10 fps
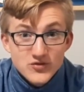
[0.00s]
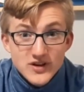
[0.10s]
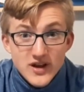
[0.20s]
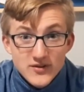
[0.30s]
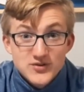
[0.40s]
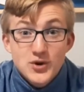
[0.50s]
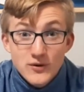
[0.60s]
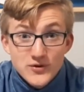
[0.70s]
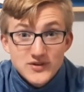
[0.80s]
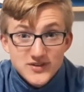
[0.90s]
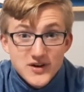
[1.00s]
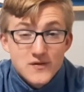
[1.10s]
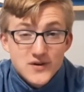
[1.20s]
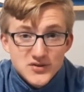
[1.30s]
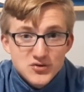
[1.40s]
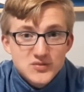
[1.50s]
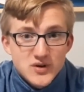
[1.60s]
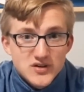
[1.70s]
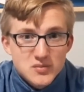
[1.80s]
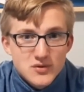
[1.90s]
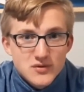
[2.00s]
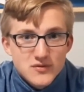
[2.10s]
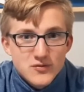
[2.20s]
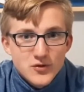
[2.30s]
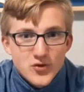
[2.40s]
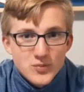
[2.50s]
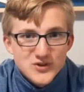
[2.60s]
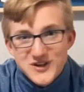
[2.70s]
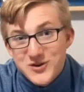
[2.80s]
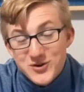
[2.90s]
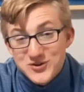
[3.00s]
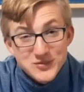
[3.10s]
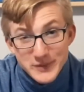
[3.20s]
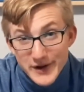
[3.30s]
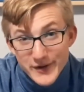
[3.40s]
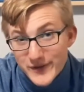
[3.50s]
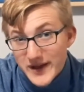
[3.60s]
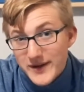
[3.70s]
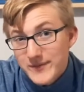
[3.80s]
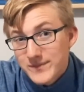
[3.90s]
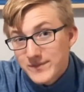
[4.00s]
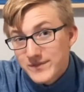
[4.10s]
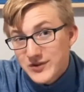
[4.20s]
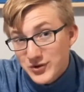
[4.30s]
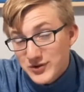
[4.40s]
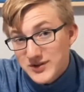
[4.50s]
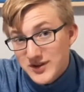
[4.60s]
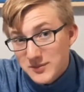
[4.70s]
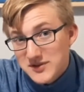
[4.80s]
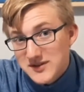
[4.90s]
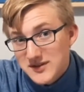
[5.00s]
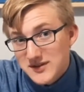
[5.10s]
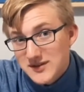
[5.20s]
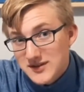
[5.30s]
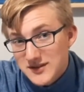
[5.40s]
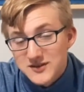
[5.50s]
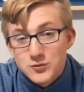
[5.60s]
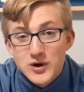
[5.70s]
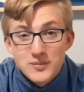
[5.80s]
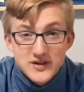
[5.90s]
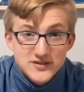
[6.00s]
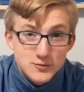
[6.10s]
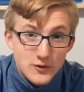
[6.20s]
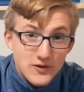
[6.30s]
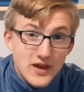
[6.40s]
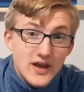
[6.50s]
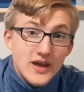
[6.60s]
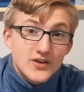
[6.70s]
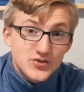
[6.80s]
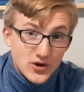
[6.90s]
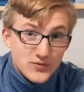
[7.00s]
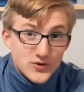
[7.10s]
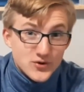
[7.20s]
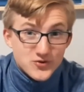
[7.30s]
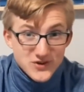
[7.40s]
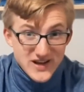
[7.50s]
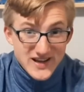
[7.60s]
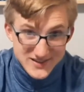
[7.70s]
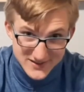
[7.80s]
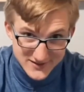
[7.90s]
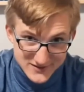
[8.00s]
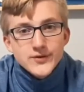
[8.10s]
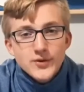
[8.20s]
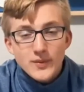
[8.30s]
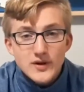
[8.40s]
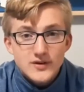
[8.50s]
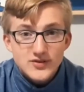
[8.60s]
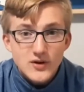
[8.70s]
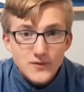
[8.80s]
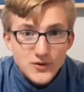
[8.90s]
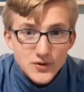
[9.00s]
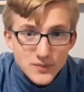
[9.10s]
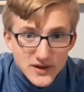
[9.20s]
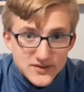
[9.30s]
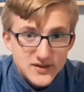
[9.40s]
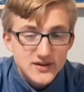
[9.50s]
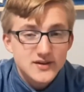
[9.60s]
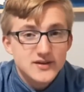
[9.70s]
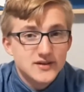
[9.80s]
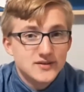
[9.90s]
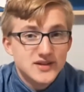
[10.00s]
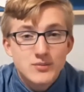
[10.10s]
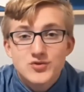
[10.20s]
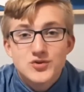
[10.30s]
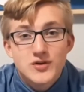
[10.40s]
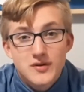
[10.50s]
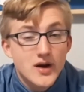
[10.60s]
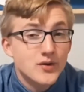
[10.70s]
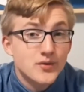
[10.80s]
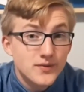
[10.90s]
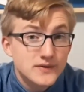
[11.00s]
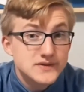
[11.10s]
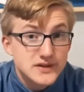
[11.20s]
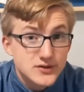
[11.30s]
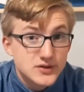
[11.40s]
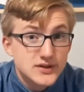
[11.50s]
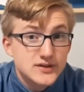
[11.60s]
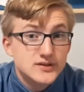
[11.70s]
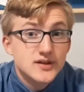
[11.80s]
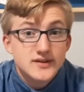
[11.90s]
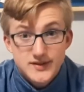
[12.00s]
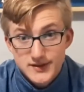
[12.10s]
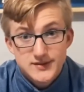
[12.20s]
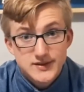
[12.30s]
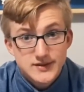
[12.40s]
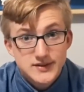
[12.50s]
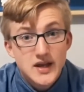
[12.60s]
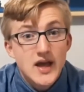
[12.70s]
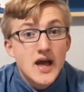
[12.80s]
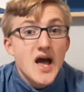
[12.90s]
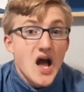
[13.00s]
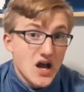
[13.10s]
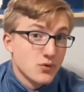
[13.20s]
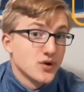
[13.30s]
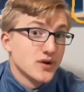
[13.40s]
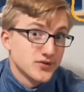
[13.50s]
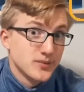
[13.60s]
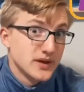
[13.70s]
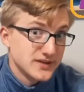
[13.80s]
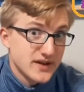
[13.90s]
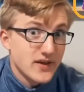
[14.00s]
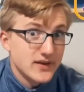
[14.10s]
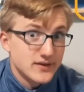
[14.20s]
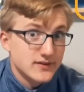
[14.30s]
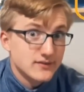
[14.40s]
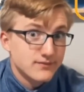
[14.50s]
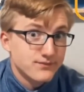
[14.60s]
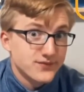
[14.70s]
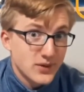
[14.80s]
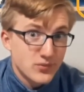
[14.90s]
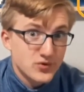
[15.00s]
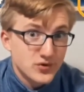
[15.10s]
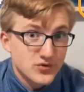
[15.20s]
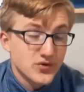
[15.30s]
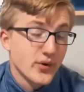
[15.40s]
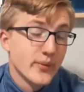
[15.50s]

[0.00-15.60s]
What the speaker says: Sulfur itself is responsible for the particular smell that certain substances, while mixed with sulfur, creates. So sulfur melts at a temperature of 150 degrees Celsius. I would also melt at that temperature, so